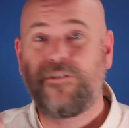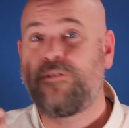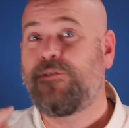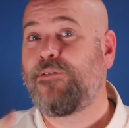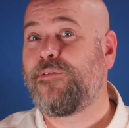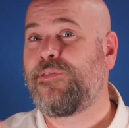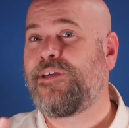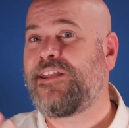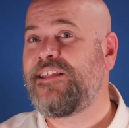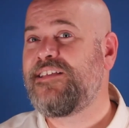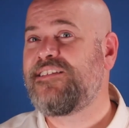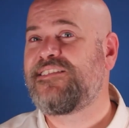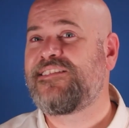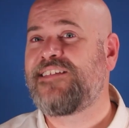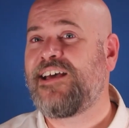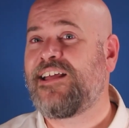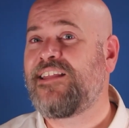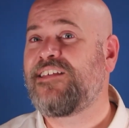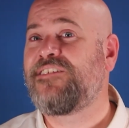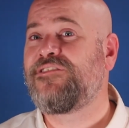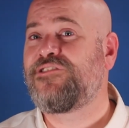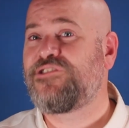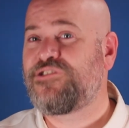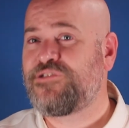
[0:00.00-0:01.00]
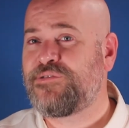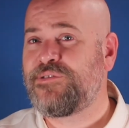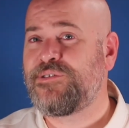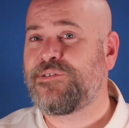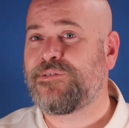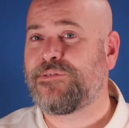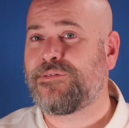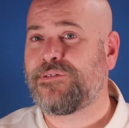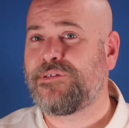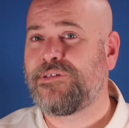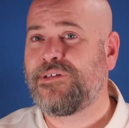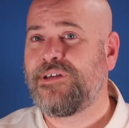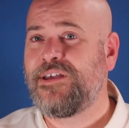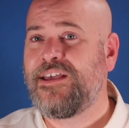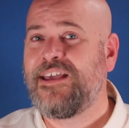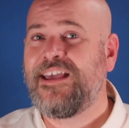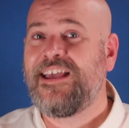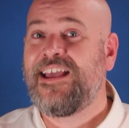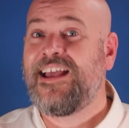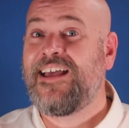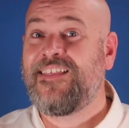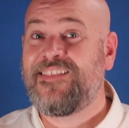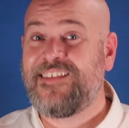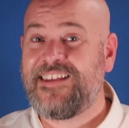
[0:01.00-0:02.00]
or that he's telling the truth,
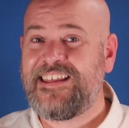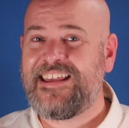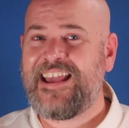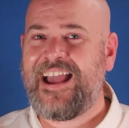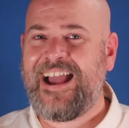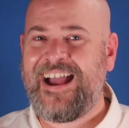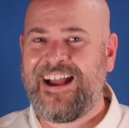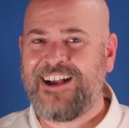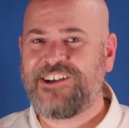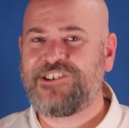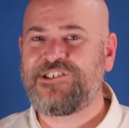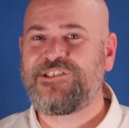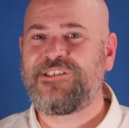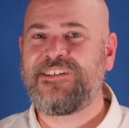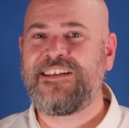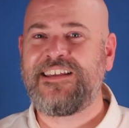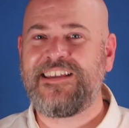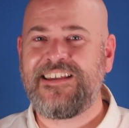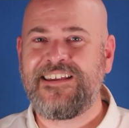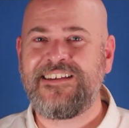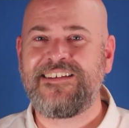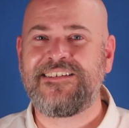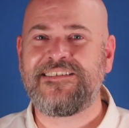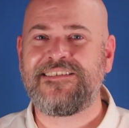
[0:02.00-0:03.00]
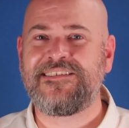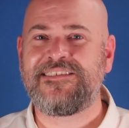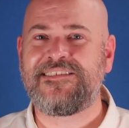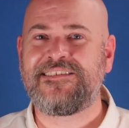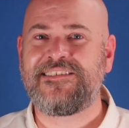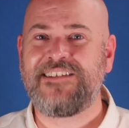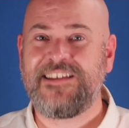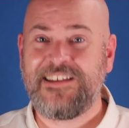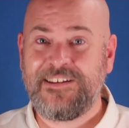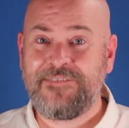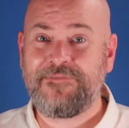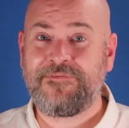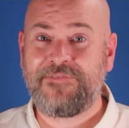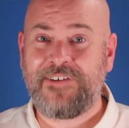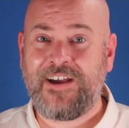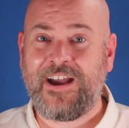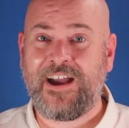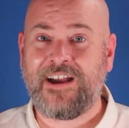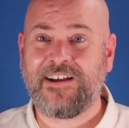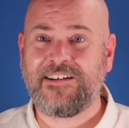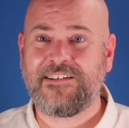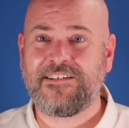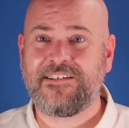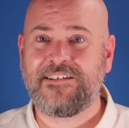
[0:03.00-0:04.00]
and that he actually is, in
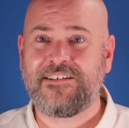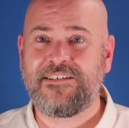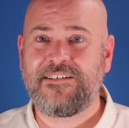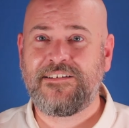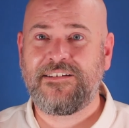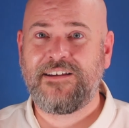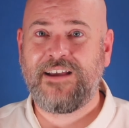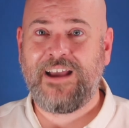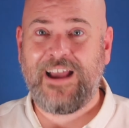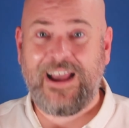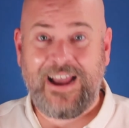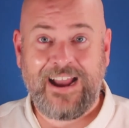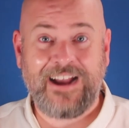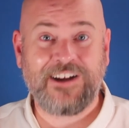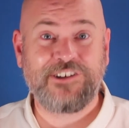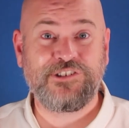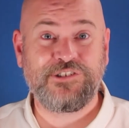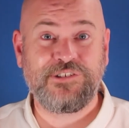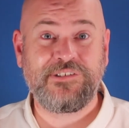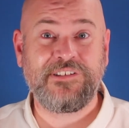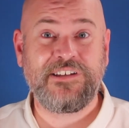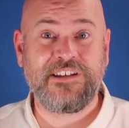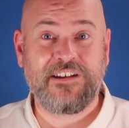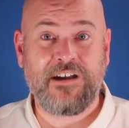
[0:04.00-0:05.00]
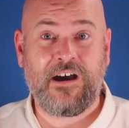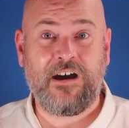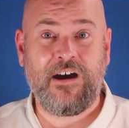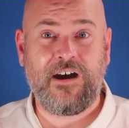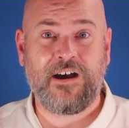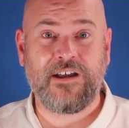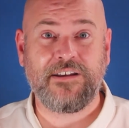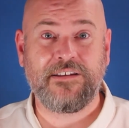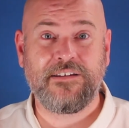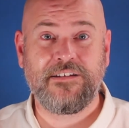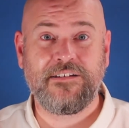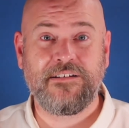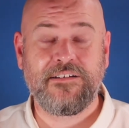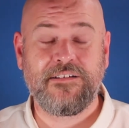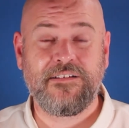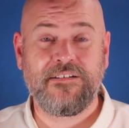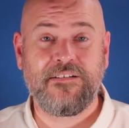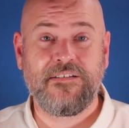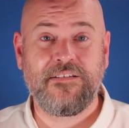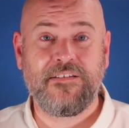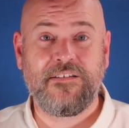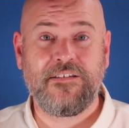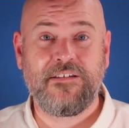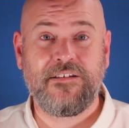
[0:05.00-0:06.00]
fact, actually God.
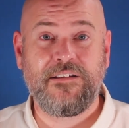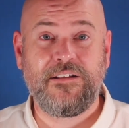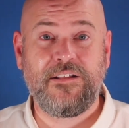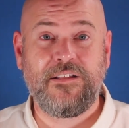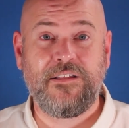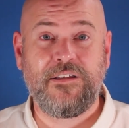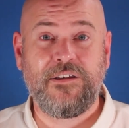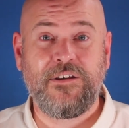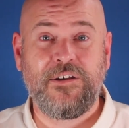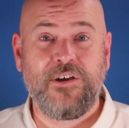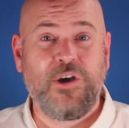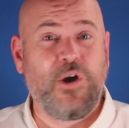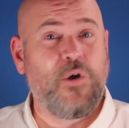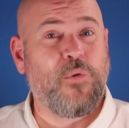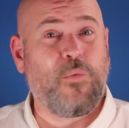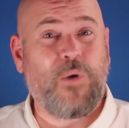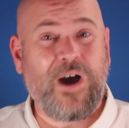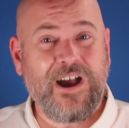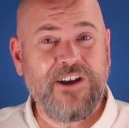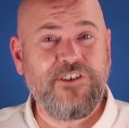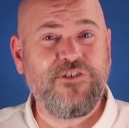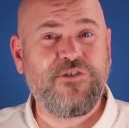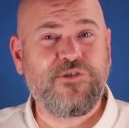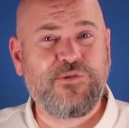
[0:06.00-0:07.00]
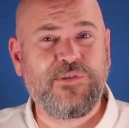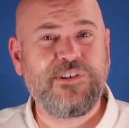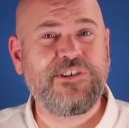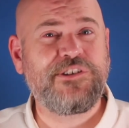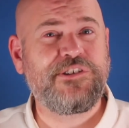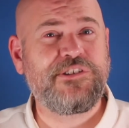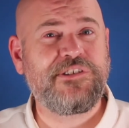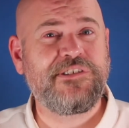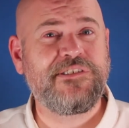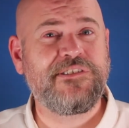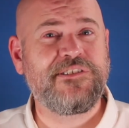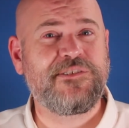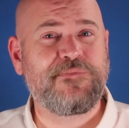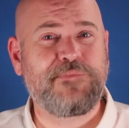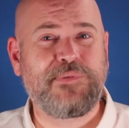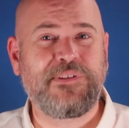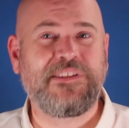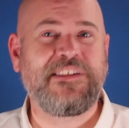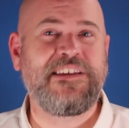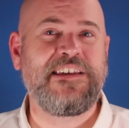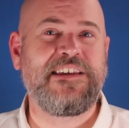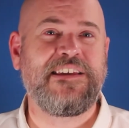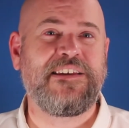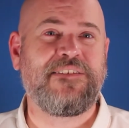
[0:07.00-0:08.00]
Why do Christians
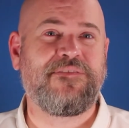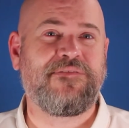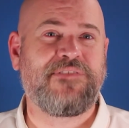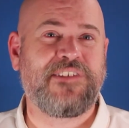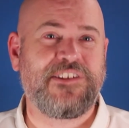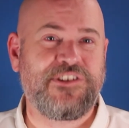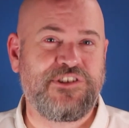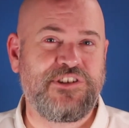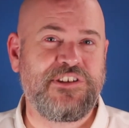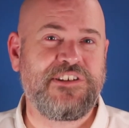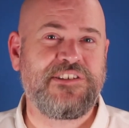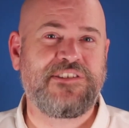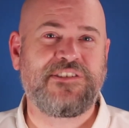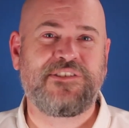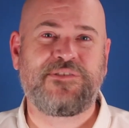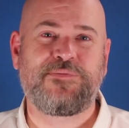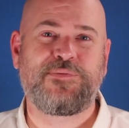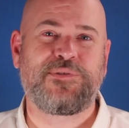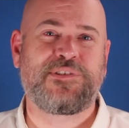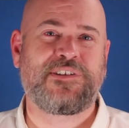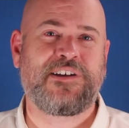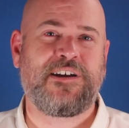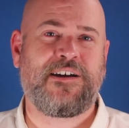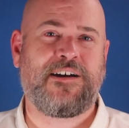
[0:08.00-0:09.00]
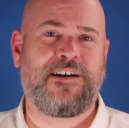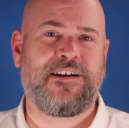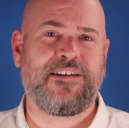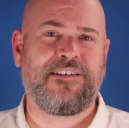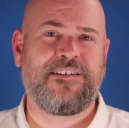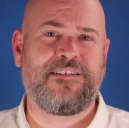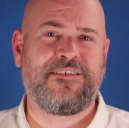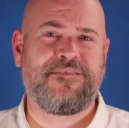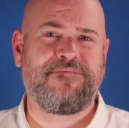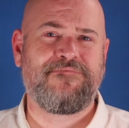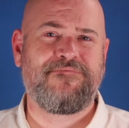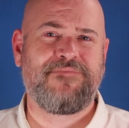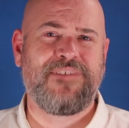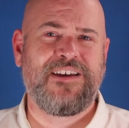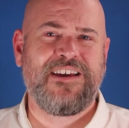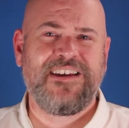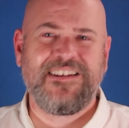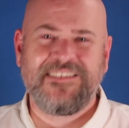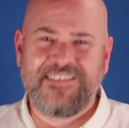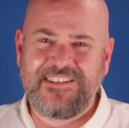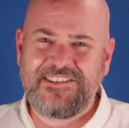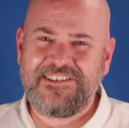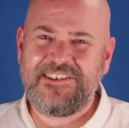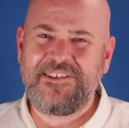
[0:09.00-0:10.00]
believe that Jesus was God?
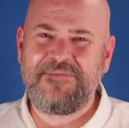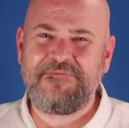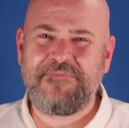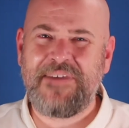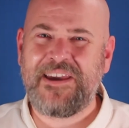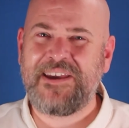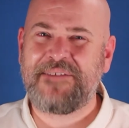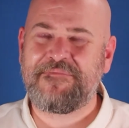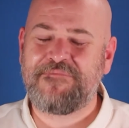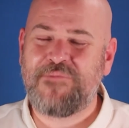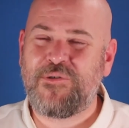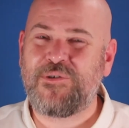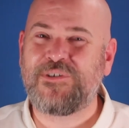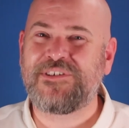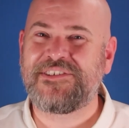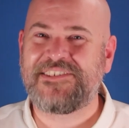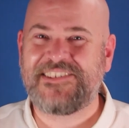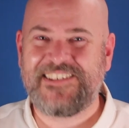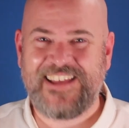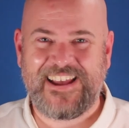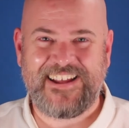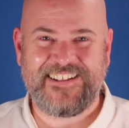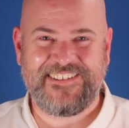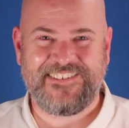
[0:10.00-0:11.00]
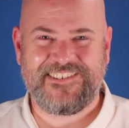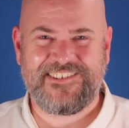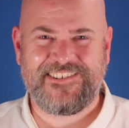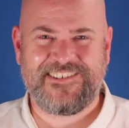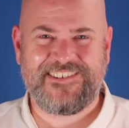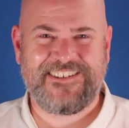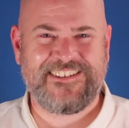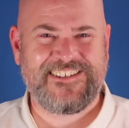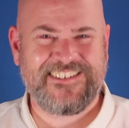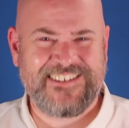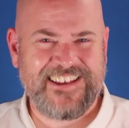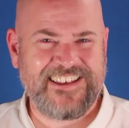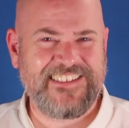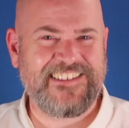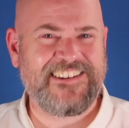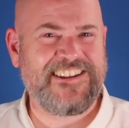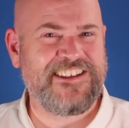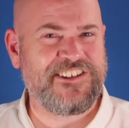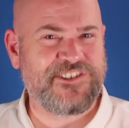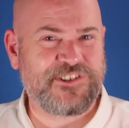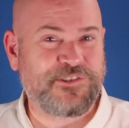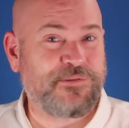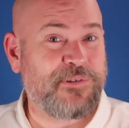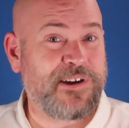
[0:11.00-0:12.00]
Doesn't it make more sense to say that
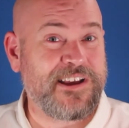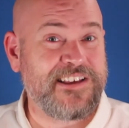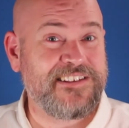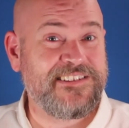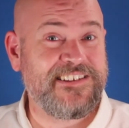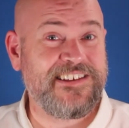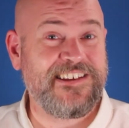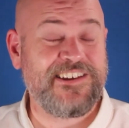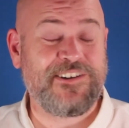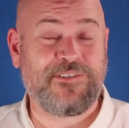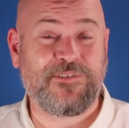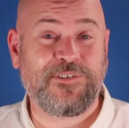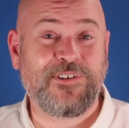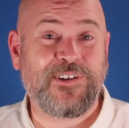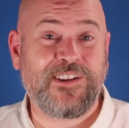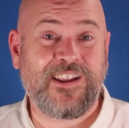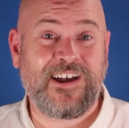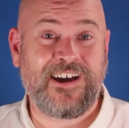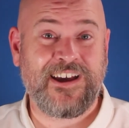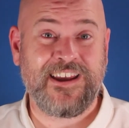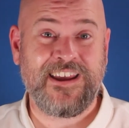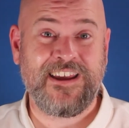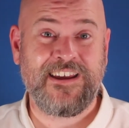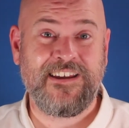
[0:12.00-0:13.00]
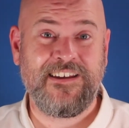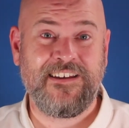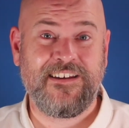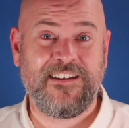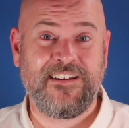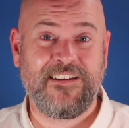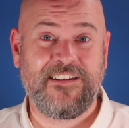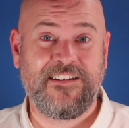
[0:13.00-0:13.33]
he's crazy or lying?